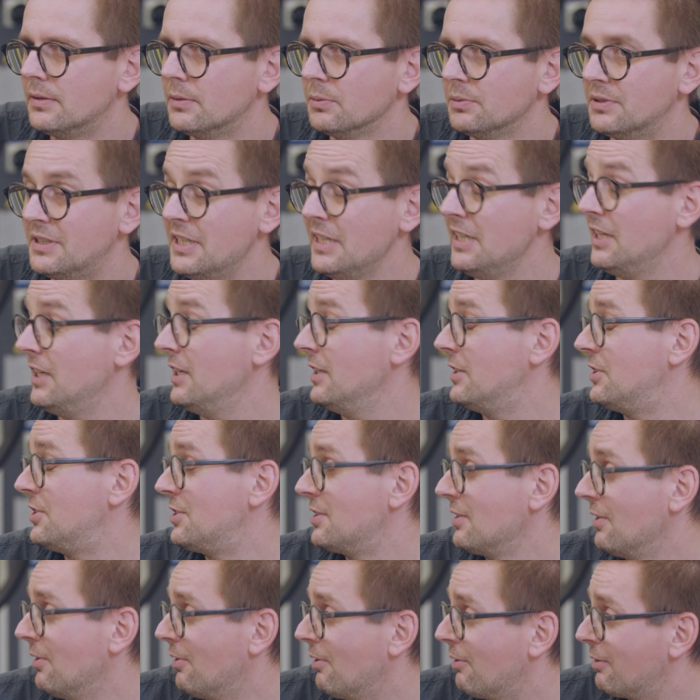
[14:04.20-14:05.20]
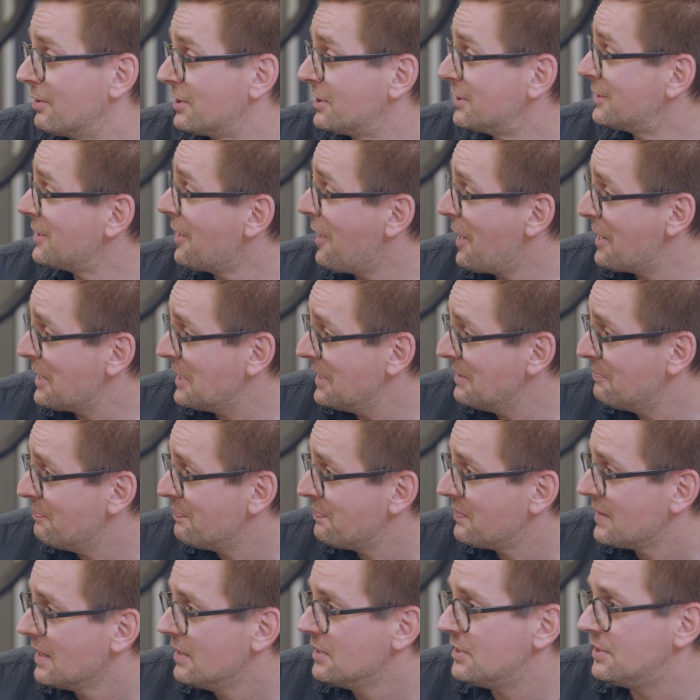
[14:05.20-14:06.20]
to teach or study
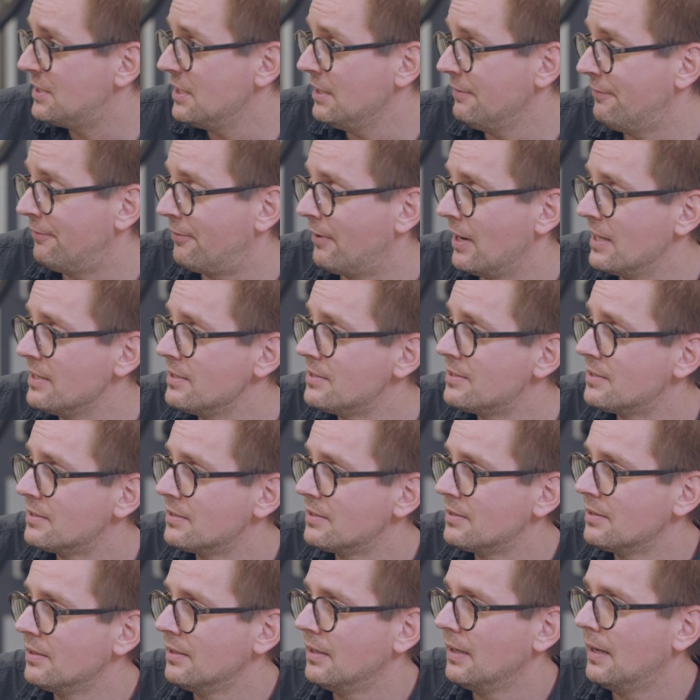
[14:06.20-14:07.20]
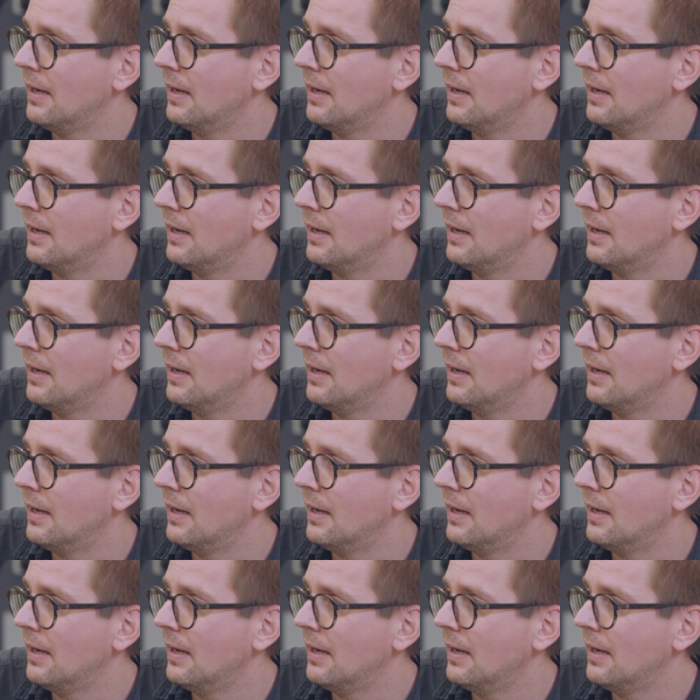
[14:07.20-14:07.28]
mm. differs